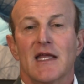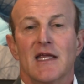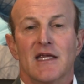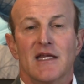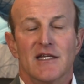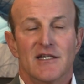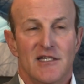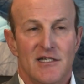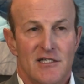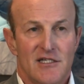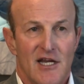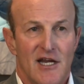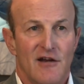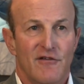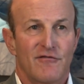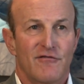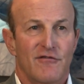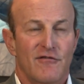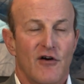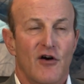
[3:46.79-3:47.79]
it
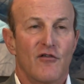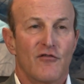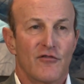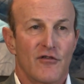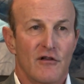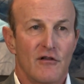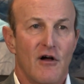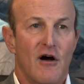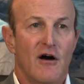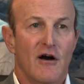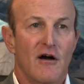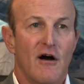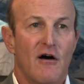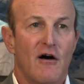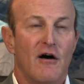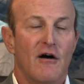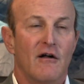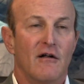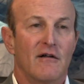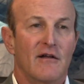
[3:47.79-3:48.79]
safe over the long
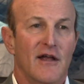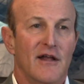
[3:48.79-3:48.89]
haul?